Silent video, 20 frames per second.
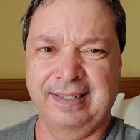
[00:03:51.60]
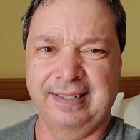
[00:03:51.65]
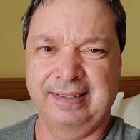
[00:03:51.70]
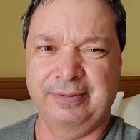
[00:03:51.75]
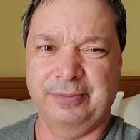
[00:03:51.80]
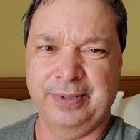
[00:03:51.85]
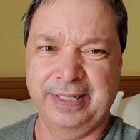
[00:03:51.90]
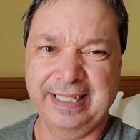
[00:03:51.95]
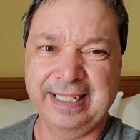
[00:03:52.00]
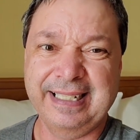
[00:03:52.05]

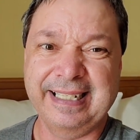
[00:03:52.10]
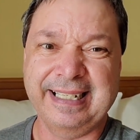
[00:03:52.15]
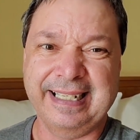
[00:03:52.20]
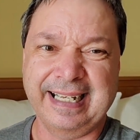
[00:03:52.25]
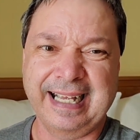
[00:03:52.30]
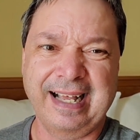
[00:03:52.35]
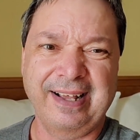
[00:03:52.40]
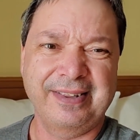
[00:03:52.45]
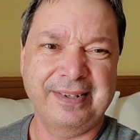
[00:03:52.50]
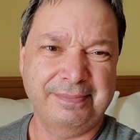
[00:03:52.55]
Really,
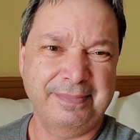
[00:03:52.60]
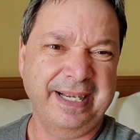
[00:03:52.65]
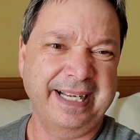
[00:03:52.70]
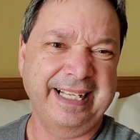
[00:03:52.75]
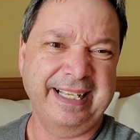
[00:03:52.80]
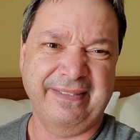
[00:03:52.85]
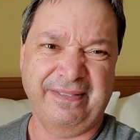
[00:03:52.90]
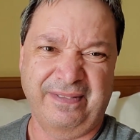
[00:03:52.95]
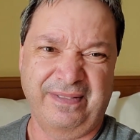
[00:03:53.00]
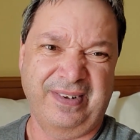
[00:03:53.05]
how the
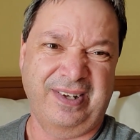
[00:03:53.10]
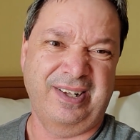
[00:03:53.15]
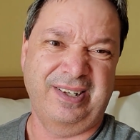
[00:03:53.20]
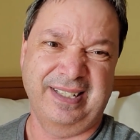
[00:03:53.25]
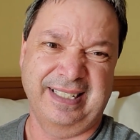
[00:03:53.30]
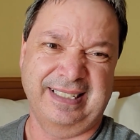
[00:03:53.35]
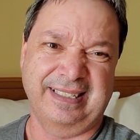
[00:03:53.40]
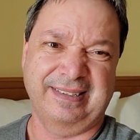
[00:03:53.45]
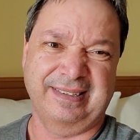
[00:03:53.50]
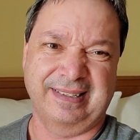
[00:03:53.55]
mighty have
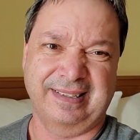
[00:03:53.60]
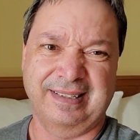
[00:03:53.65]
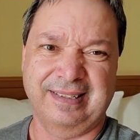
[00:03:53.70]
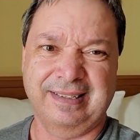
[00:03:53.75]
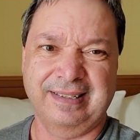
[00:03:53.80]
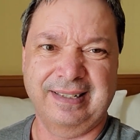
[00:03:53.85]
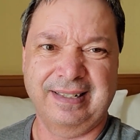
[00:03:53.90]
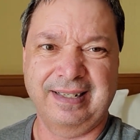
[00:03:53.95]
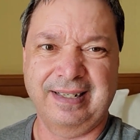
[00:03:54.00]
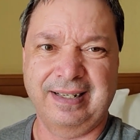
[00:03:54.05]

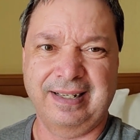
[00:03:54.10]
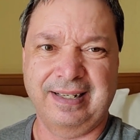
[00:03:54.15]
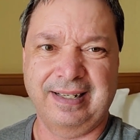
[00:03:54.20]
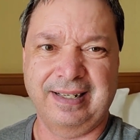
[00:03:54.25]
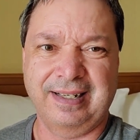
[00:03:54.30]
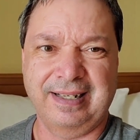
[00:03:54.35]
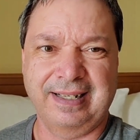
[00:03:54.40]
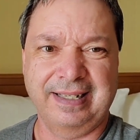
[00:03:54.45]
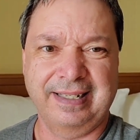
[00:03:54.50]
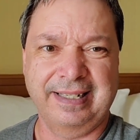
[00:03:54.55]
fallen.
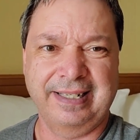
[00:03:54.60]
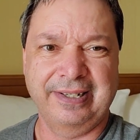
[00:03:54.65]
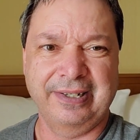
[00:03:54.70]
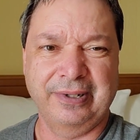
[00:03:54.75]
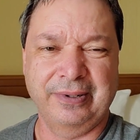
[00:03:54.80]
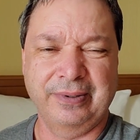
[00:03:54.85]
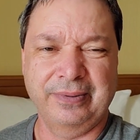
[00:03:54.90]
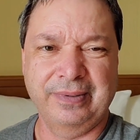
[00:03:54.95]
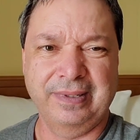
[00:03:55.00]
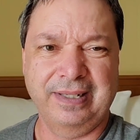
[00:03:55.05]

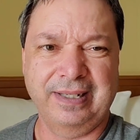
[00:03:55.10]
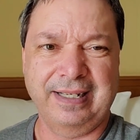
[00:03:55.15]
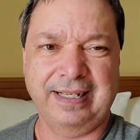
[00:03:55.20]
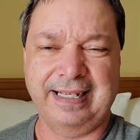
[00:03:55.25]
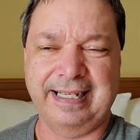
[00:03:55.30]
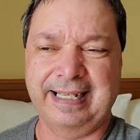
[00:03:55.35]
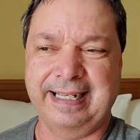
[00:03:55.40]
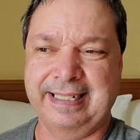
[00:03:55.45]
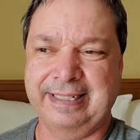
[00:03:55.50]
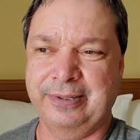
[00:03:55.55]

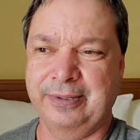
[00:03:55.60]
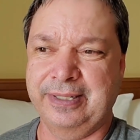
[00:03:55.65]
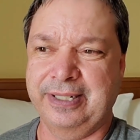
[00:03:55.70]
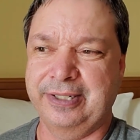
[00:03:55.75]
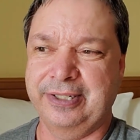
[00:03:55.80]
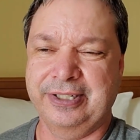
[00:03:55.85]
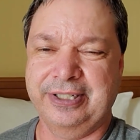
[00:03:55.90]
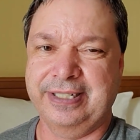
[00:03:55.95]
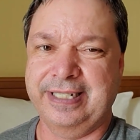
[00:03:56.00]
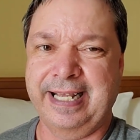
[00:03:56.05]
I don't
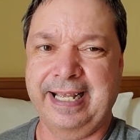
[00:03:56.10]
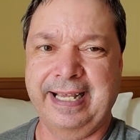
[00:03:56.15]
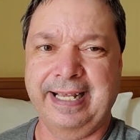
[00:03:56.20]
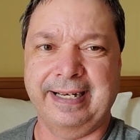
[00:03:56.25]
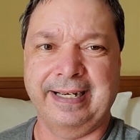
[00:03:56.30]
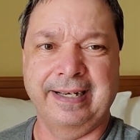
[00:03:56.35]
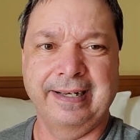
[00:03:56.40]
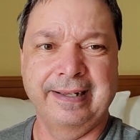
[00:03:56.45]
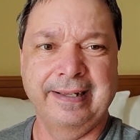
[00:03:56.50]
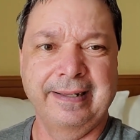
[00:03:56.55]

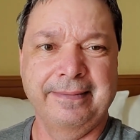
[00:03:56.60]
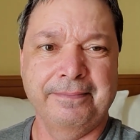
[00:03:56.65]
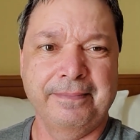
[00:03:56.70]
understand.